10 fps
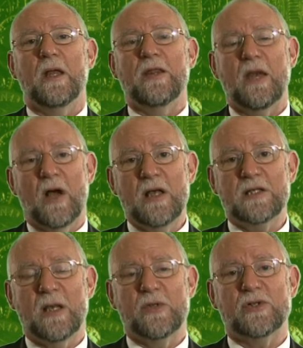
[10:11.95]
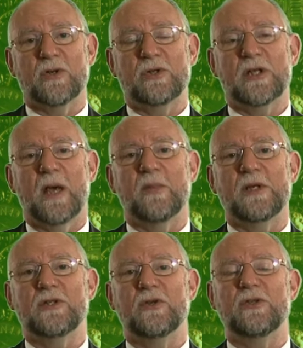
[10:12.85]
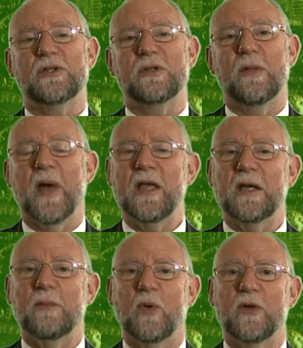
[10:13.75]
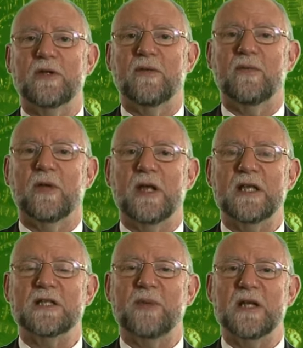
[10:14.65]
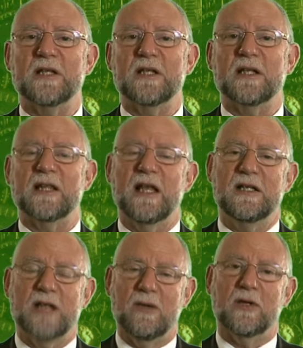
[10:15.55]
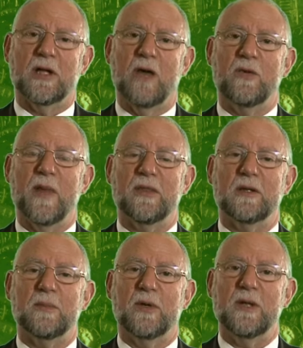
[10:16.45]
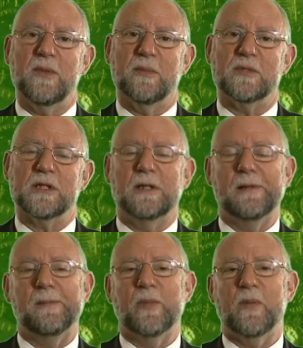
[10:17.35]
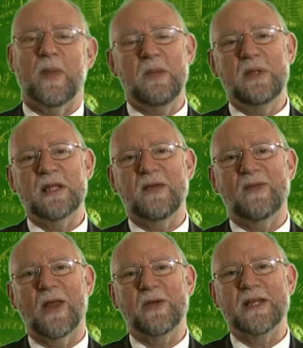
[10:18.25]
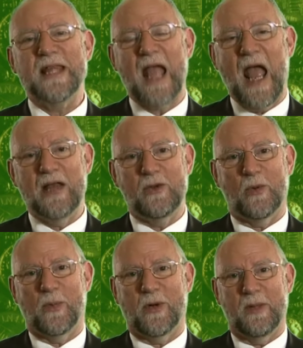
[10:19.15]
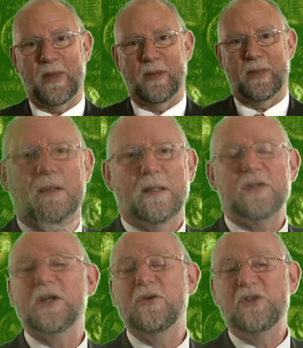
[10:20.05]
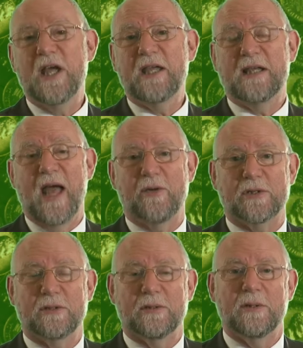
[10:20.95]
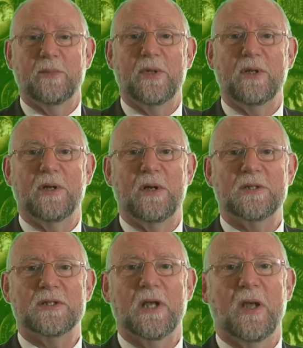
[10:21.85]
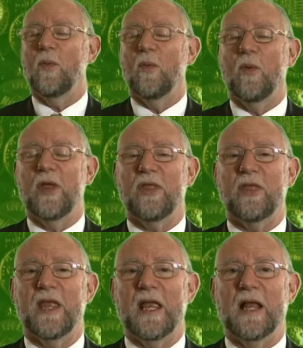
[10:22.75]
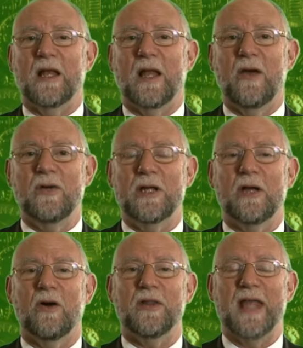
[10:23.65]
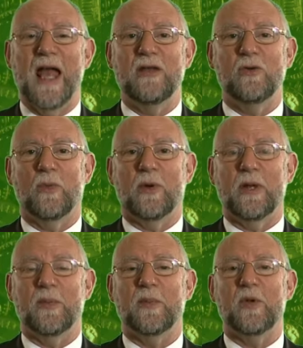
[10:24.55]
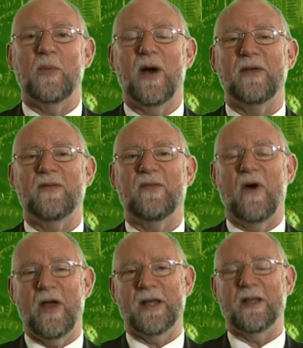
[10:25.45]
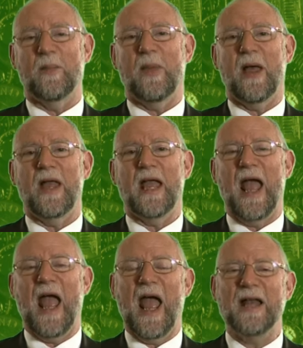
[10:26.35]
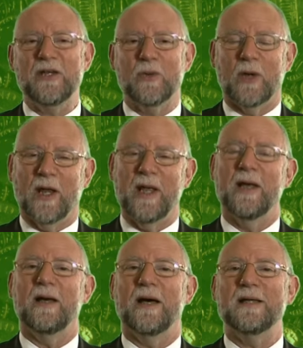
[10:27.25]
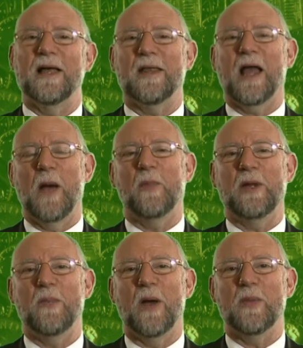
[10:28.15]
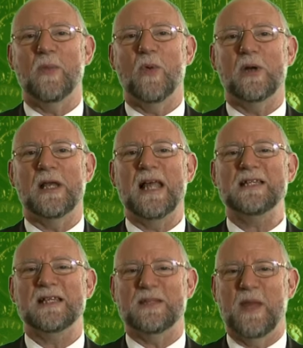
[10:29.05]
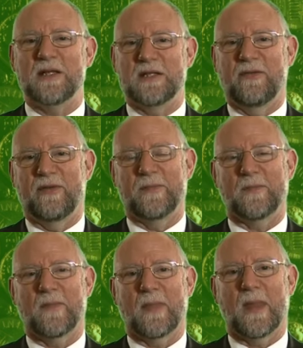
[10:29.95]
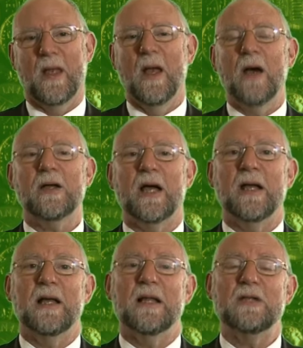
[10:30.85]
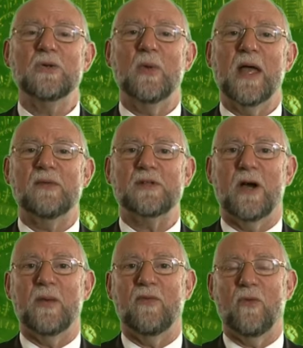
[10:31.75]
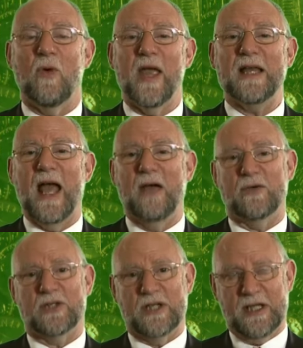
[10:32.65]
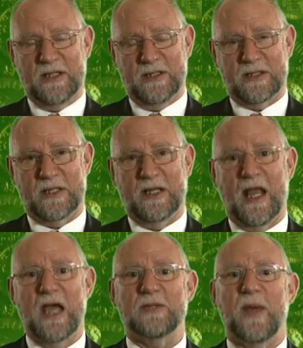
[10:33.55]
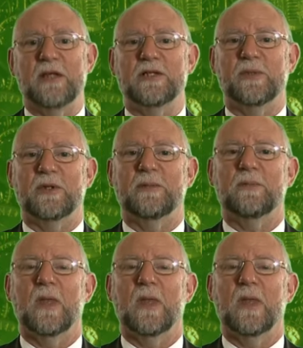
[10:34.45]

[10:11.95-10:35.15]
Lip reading: There are some insurance companies who make a point of expressing that they don't load monthly premiums, but maybe they've loaded the annual premium. So check it out, because with the loading on the annual premium, you might find that paying annually another company might be less expensive. Okay, that's all we have time for in outs and ins in cash management.